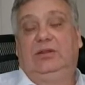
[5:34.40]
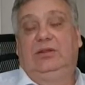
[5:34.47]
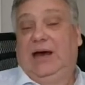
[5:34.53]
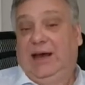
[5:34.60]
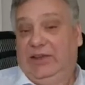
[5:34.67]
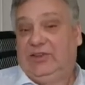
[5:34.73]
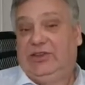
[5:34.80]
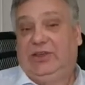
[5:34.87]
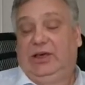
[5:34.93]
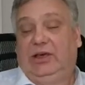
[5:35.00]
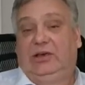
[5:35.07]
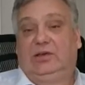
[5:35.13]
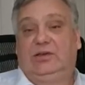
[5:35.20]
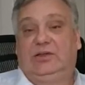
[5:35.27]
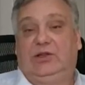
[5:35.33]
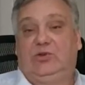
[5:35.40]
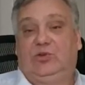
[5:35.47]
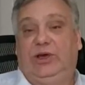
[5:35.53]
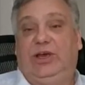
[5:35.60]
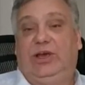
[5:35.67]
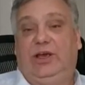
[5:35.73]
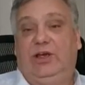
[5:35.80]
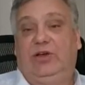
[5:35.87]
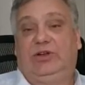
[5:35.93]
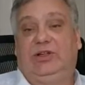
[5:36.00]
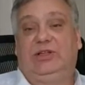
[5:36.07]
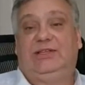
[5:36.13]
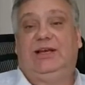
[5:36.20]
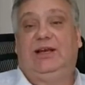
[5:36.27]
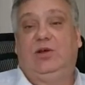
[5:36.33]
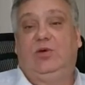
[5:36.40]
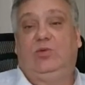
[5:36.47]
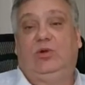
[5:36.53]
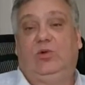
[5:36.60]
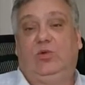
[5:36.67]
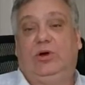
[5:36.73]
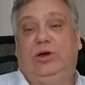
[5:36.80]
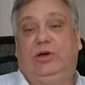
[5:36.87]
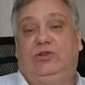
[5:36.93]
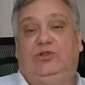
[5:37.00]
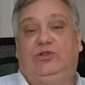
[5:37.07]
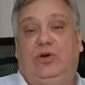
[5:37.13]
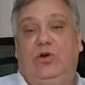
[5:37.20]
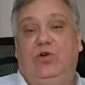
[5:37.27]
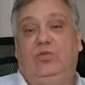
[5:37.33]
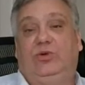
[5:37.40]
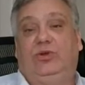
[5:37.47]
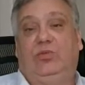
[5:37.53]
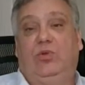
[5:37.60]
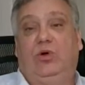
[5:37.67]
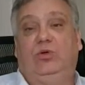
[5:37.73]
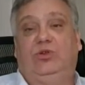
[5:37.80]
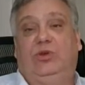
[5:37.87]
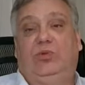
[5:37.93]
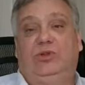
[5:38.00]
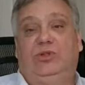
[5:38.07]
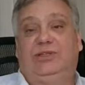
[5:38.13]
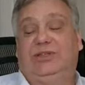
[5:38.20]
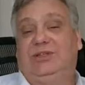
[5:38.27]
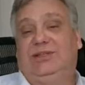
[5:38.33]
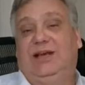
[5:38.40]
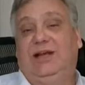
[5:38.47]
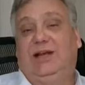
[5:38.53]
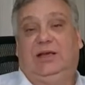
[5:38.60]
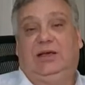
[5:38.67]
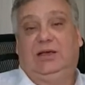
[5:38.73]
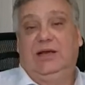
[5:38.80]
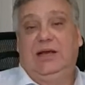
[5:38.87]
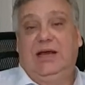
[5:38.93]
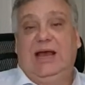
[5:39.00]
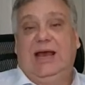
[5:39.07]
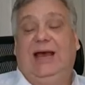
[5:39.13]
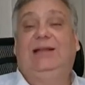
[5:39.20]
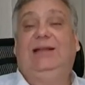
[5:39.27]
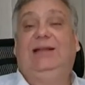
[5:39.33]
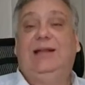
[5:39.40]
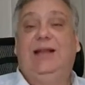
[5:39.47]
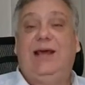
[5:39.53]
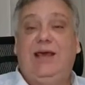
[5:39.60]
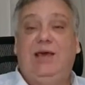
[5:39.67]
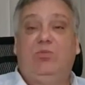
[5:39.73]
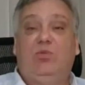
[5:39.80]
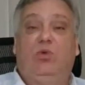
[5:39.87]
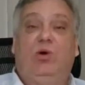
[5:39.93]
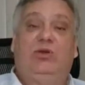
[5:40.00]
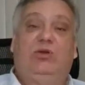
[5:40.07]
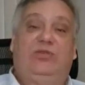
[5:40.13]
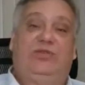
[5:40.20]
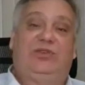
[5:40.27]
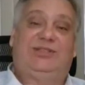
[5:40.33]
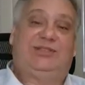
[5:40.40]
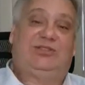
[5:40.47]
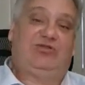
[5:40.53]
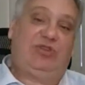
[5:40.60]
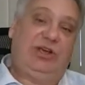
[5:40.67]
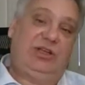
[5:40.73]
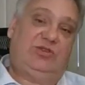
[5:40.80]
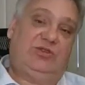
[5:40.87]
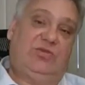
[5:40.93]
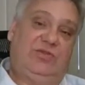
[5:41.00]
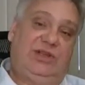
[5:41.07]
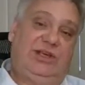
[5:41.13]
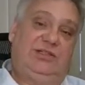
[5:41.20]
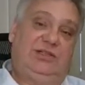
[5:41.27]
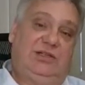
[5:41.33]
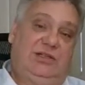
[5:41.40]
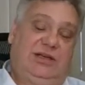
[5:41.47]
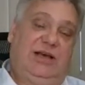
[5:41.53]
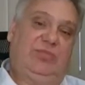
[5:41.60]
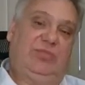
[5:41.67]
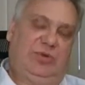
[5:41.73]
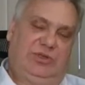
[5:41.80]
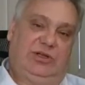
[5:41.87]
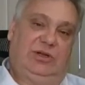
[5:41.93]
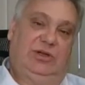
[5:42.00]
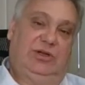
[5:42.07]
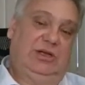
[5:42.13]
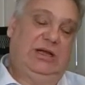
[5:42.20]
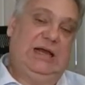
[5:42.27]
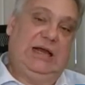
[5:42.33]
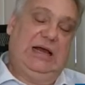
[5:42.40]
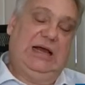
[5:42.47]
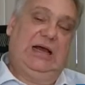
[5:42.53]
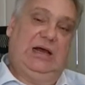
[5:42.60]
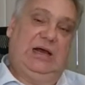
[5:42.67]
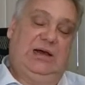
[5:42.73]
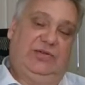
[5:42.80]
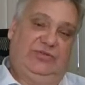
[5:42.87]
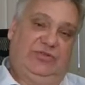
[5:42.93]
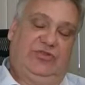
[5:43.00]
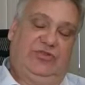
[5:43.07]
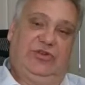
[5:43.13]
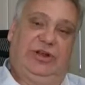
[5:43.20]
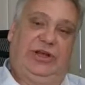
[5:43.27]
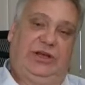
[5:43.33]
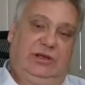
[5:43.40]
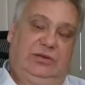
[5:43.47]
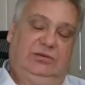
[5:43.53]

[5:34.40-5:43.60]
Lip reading: I think that we here in Delhi will work to open a monument in Delhi and name one of the streets of the Indian capital after Roerich.